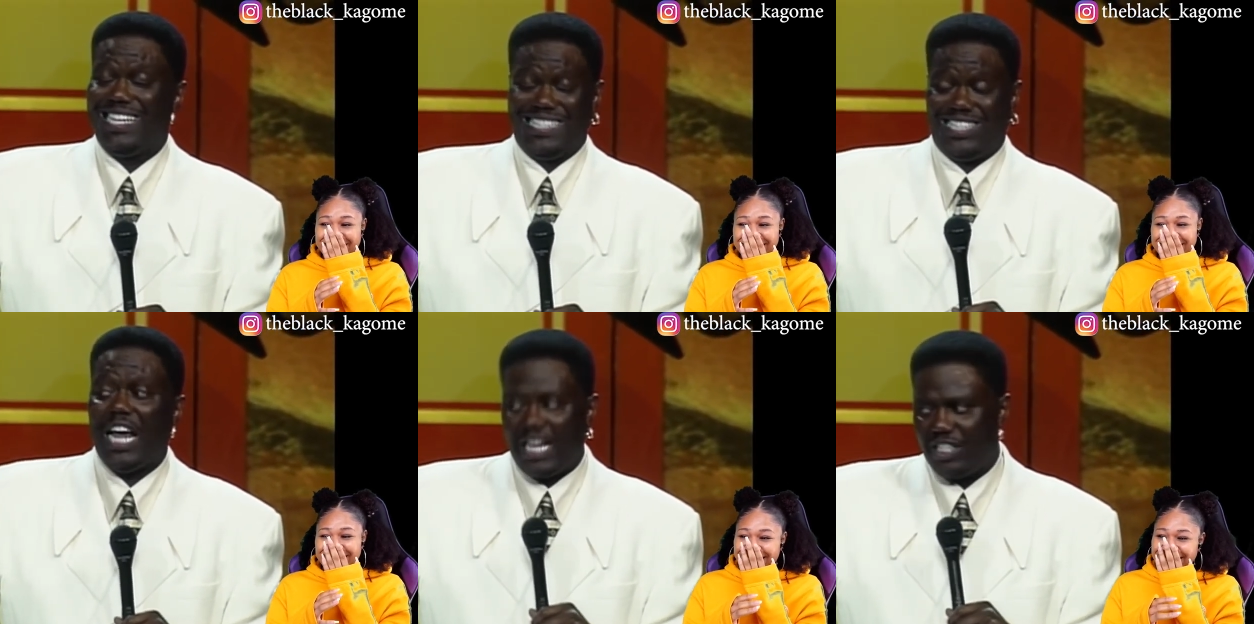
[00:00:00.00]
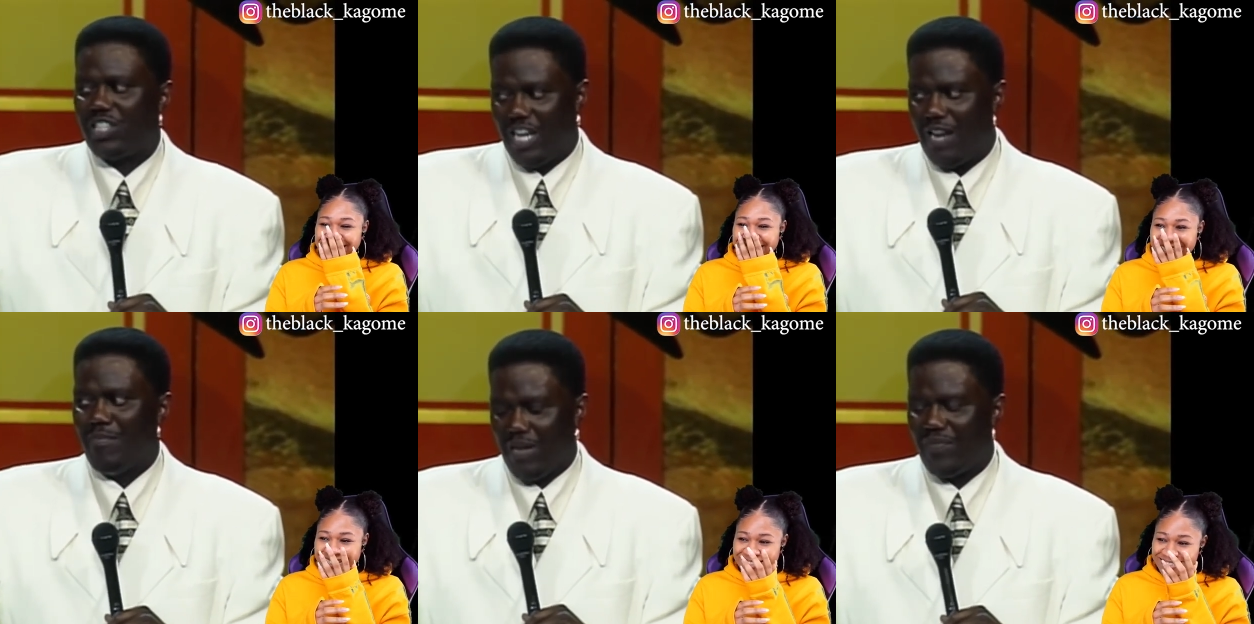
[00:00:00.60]
Speaker 1: Shake and stutter,
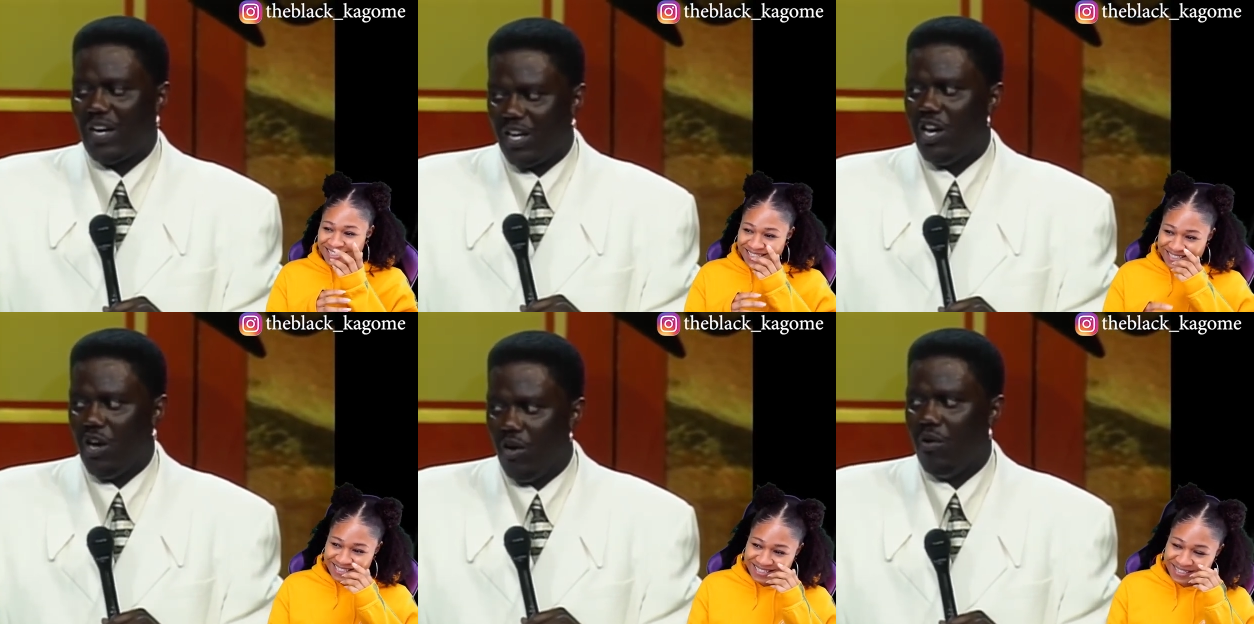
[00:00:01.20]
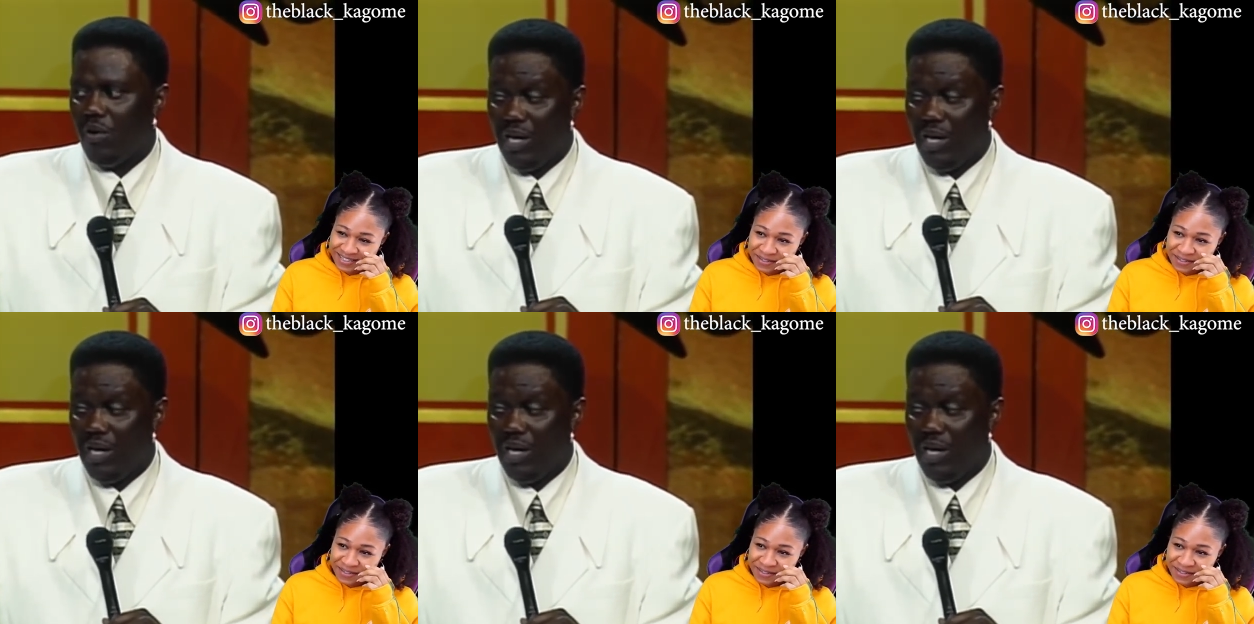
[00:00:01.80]
motherfucker, you know.